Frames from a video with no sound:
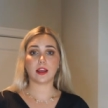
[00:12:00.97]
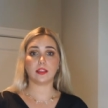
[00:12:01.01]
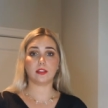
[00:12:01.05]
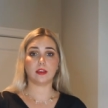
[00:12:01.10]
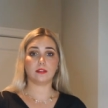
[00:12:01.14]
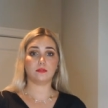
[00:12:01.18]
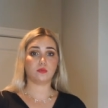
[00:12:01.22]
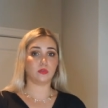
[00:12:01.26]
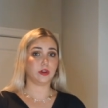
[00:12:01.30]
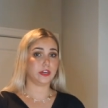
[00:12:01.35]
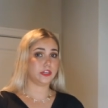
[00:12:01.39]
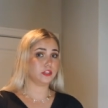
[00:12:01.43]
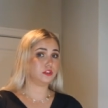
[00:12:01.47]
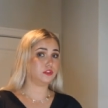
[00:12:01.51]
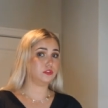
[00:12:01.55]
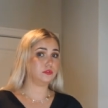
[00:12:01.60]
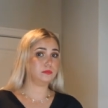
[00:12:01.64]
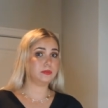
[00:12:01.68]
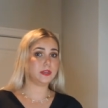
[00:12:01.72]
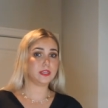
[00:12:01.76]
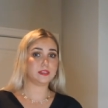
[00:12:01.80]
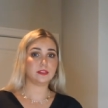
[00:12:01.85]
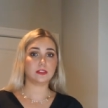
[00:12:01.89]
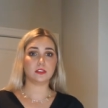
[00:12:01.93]
I love wearing two
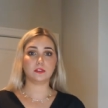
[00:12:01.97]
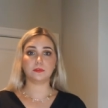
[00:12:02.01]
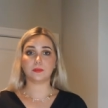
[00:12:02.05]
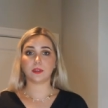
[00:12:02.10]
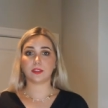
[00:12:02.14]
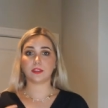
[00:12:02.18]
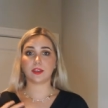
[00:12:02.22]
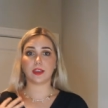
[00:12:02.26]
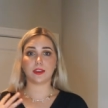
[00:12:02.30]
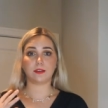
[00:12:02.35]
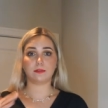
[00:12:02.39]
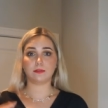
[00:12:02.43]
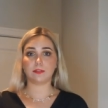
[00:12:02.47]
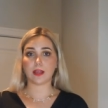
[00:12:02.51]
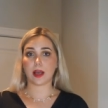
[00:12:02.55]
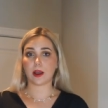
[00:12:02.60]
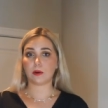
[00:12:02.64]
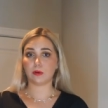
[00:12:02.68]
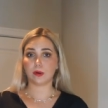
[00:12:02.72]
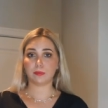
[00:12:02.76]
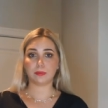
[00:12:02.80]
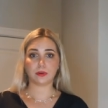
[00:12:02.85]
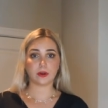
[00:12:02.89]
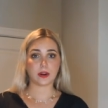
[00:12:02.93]
pieces with like
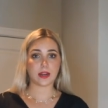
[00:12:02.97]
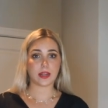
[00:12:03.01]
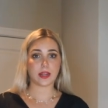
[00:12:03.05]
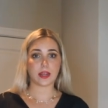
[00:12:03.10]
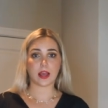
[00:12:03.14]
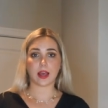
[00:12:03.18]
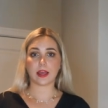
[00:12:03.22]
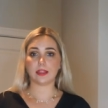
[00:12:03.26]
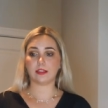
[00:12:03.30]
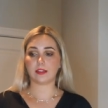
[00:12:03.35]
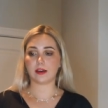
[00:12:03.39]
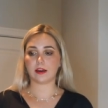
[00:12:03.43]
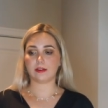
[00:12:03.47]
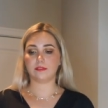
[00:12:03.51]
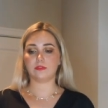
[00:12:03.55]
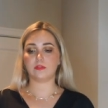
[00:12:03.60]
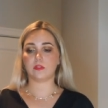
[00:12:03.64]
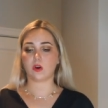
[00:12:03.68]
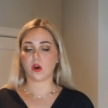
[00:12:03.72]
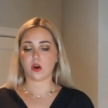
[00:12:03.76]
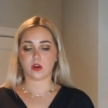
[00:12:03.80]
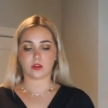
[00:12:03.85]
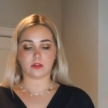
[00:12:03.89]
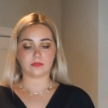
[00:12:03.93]
flower print. I
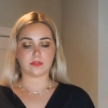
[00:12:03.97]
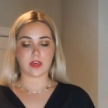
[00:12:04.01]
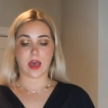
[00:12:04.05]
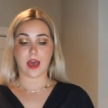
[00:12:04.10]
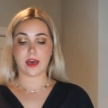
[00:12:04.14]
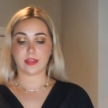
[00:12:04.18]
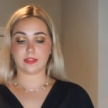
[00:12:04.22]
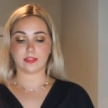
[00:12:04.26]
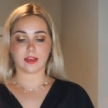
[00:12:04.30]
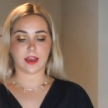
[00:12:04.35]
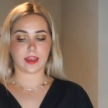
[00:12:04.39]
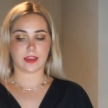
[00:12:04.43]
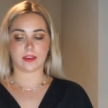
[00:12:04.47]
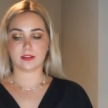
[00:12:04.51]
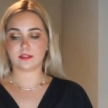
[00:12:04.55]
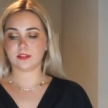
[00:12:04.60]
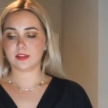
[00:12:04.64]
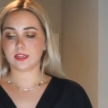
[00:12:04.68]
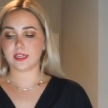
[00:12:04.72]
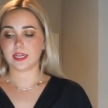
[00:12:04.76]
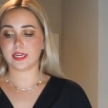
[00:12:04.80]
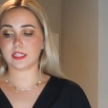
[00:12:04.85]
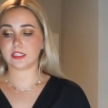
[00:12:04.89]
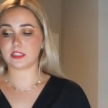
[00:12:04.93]
love all of that. Like
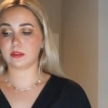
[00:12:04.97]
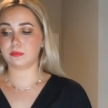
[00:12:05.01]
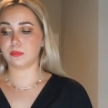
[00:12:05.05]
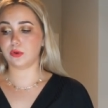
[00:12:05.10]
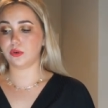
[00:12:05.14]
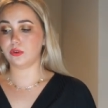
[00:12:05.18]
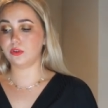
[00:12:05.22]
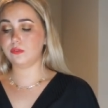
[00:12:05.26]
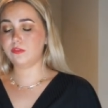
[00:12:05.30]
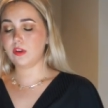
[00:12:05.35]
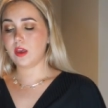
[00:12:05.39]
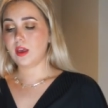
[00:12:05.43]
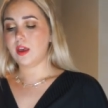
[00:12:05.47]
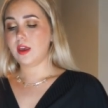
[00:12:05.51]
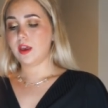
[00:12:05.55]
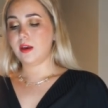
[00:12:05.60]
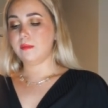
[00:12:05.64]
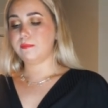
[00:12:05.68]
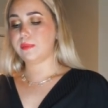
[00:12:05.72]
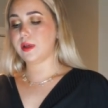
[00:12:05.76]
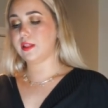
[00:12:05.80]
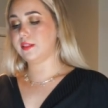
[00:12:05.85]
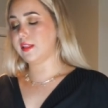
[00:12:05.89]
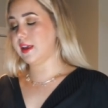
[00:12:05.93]
it's a move.
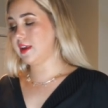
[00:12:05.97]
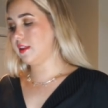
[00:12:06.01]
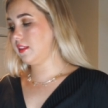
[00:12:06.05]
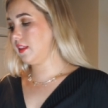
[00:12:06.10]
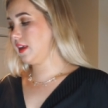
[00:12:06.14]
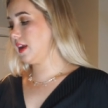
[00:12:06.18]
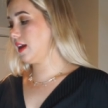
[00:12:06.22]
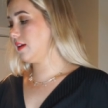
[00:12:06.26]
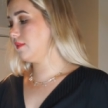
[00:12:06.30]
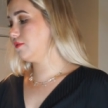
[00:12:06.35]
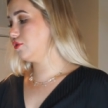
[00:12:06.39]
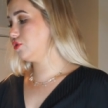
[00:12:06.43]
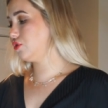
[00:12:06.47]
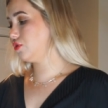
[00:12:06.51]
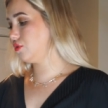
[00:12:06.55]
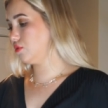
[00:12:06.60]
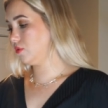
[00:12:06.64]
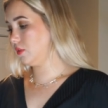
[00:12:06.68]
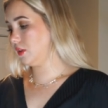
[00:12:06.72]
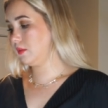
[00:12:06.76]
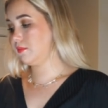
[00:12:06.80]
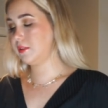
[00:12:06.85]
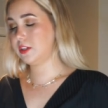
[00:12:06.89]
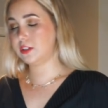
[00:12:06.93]
But lately I've
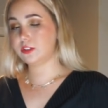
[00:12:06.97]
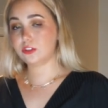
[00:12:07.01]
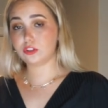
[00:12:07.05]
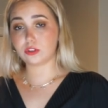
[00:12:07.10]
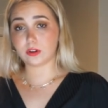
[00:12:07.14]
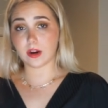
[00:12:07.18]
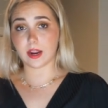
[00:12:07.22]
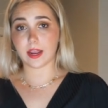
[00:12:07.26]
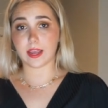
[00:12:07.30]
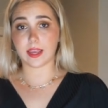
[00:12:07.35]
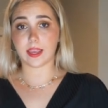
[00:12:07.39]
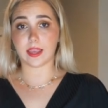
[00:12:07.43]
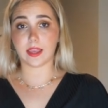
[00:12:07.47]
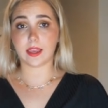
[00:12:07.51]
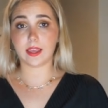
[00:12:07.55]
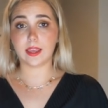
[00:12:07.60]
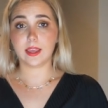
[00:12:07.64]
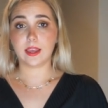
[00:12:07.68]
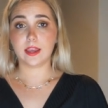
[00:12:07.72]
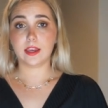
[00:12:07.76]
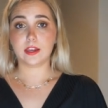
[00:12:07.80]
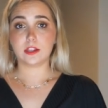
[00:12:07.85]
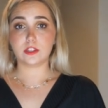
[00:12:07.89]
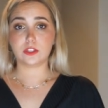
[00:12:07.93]
truly been trying
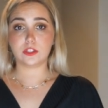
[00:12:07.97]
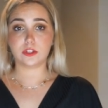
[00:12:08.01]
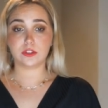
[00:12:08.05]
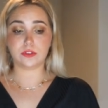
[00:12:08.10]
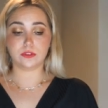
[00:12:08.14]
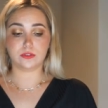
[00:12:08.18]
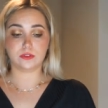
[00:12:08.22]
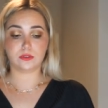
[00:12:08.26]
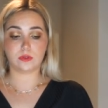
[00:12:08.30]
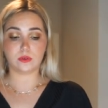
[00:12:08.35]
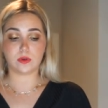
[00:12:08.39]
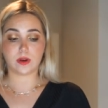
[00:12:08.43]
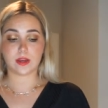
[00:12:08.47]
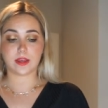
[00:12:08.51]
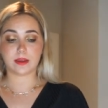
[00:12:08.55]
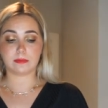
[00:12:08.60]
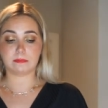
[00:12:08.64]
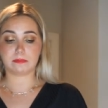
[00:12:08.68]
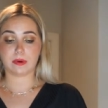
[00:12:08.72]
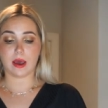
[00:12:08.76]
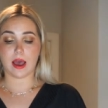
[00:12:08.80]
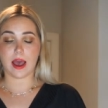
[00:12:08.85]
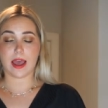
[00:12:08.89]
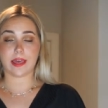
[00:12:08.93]
to
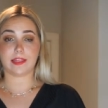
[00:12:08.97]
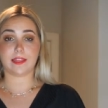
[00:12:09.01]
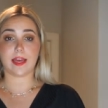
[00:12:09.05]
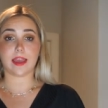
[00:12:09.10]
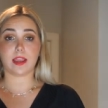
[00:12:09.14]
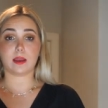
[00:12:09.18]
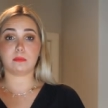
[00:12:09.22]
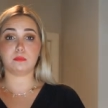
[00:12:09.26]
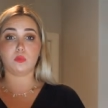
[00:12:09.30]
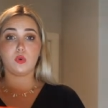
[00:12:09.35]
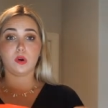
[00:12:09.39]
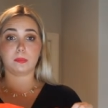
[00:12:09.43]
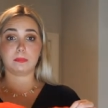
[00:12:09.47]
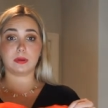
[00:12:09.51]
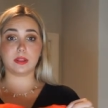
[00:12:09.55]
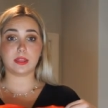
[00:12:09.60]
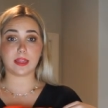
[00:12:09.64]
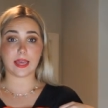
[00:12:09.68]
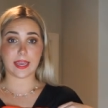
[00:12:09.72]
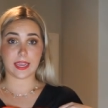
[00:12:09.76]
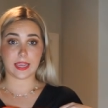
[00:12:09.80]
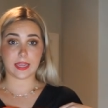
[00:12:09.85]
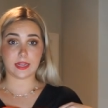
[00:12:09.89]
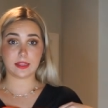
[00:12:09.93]
buy like more
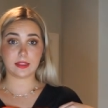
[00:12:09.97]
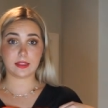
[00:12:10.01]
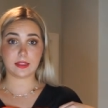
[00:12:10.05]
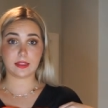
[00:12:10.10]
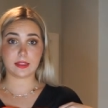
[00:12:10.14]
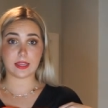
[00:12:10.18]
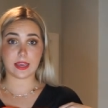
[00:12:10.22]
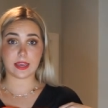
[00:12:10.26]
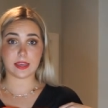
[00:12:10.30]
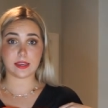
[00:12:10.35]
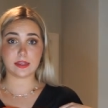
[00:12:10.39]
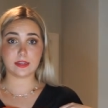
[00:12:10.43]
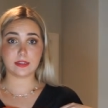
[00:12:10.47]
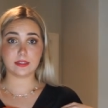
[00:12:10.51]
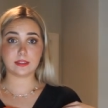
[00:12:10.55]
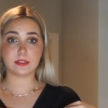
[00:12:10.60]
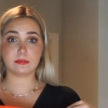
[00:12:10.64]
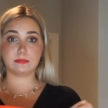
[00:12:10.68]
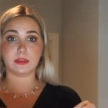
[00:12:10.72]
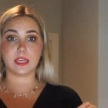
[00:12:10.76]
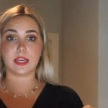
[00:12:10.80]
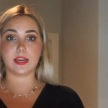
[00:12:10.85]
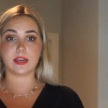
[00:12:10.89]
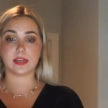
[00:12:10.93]
plain
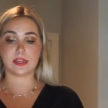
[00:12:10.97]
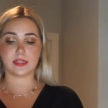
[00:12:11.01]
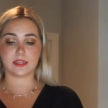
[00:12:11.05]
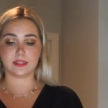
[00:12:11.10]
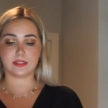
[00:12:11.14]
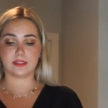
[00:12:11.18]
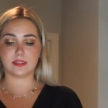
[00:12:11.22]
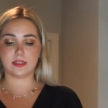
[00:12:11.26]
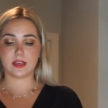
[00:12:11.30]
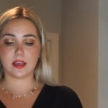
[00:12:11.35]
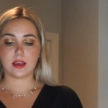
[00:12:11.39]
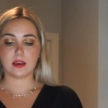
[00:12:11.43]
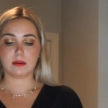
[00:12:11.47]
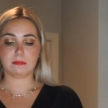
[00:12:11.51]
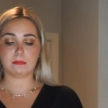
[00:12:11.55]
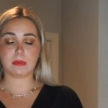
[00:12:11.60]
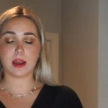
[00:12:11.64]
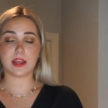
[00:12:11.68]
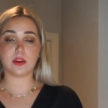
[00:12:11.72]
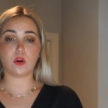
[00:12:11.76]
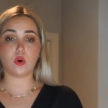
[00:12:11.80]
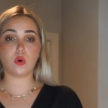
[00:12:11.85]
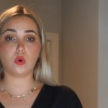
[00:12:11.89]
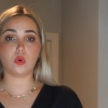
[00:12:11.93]
things because
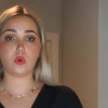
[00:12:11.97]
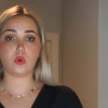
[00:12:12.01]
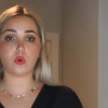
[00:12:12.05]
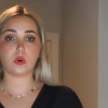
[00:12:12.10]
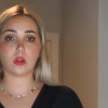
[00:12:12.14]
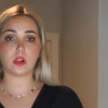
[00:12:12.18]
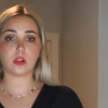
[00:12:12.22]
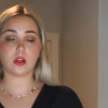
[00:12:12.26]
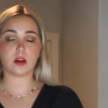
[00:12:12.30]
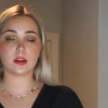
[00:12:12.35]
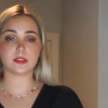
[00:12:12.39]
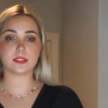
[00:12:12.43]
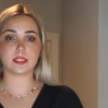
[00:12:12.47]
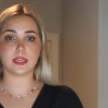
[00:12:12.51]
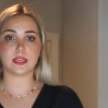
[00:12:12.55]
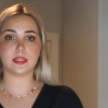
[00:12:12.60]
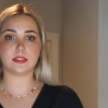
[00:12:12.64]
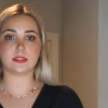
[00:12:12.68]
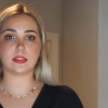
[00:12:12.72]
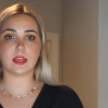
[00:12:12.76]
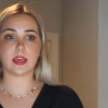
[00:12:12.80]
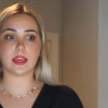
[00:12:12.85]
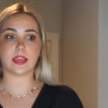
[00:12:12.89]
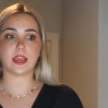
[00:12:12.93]
my whole closet
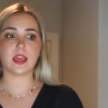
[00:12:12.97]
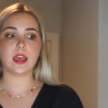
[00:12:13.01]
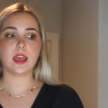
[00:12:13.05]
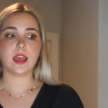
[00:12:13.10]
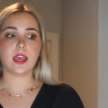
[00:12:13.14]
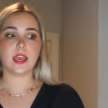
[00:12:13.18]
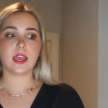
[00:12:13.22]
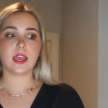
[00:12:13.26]
is like,